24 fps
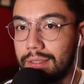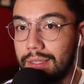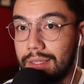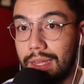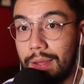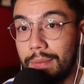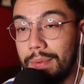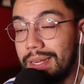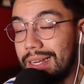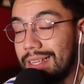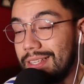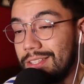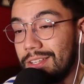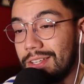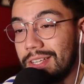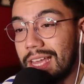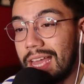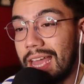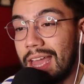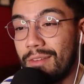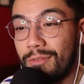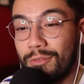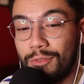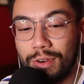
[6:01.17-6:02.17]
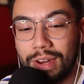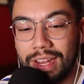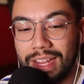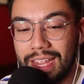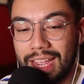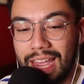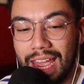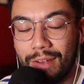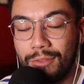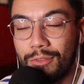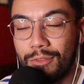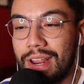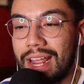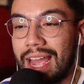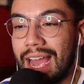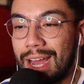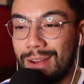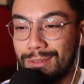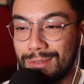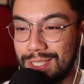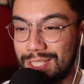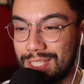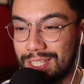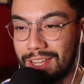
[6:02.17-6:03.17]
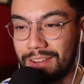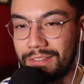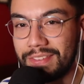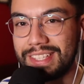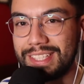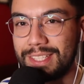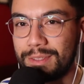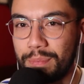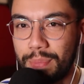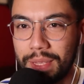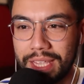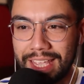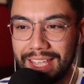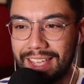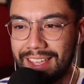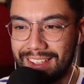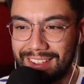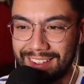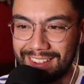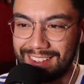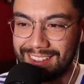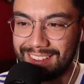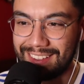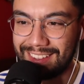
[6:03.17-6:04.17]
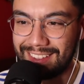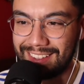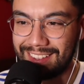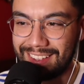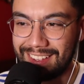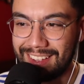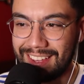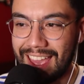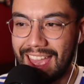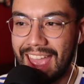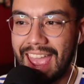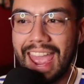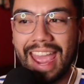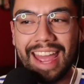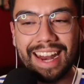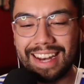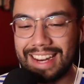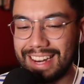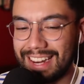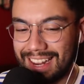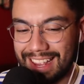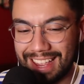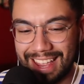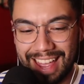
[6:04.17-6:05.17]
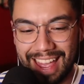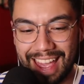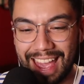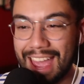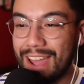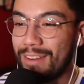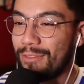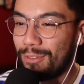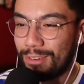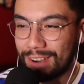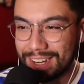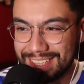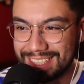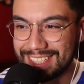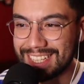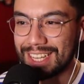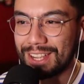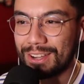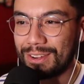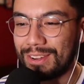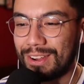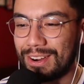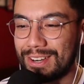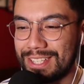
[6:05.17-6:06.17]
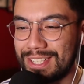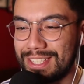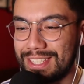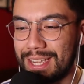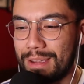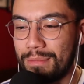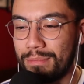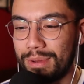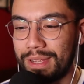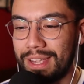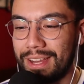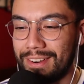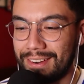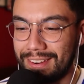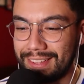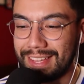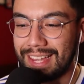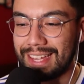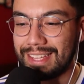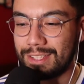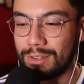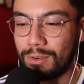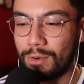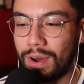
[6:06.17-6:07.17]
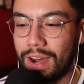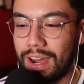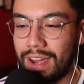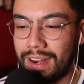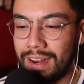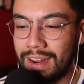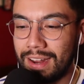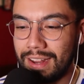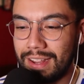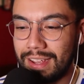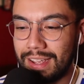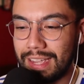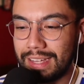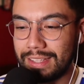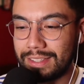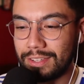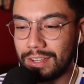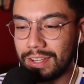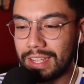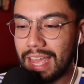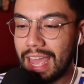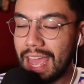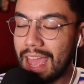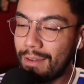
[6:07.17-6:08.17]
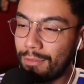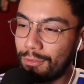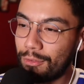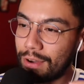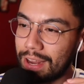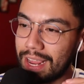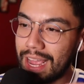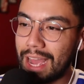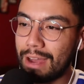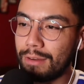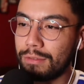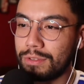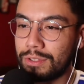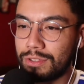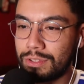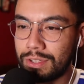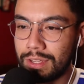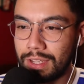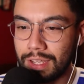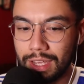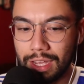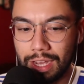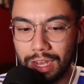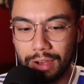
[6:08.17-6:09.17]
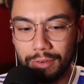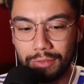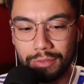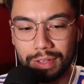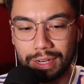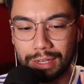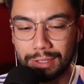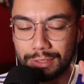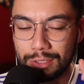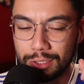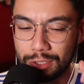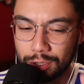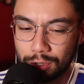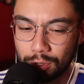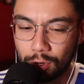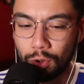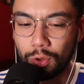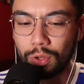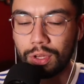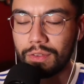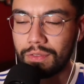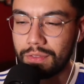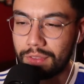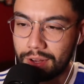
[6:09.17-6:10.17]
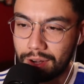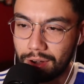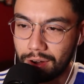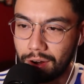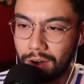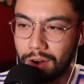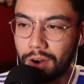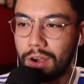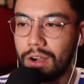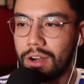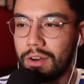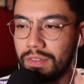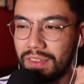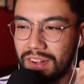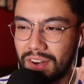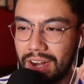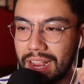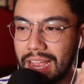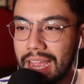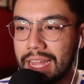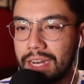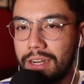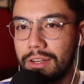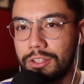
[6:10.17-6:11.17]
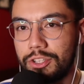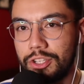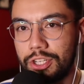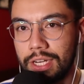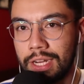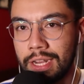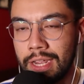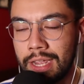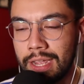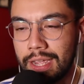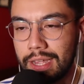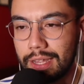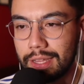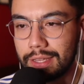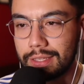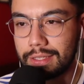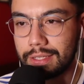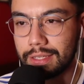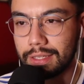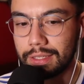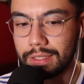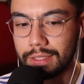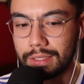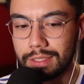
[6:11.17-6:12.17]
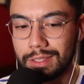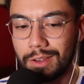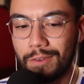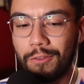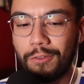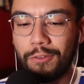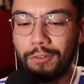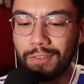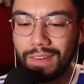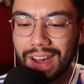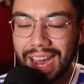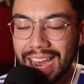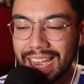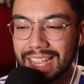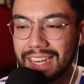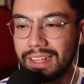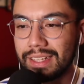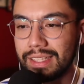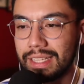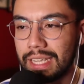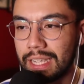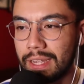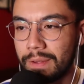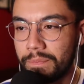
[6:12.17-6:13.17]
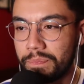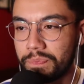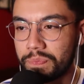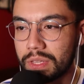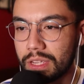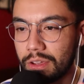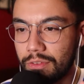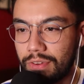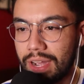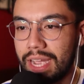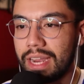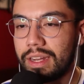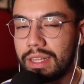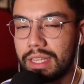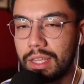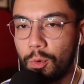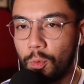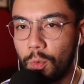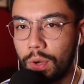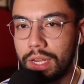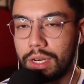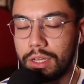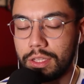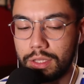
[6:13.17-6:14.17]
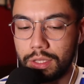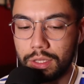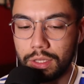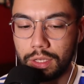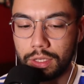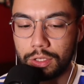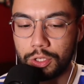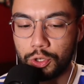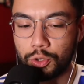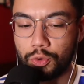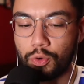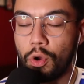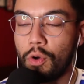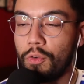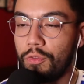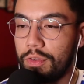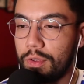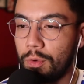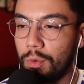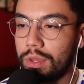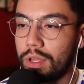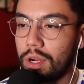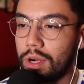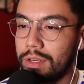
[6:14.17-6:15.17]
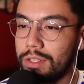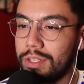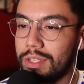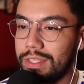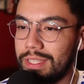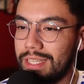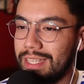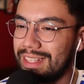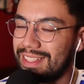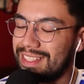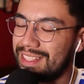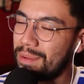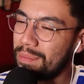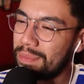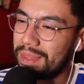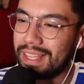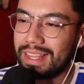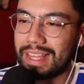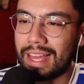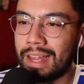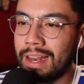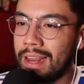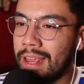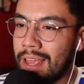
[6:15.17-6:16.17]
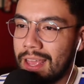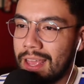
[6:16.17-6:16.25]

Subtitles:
I mean, it took every ounce of his being and every single Argentine player in that squad. It took every ounce of their soul, of their heart, of their energy to finally win a trophy with Argentina, something that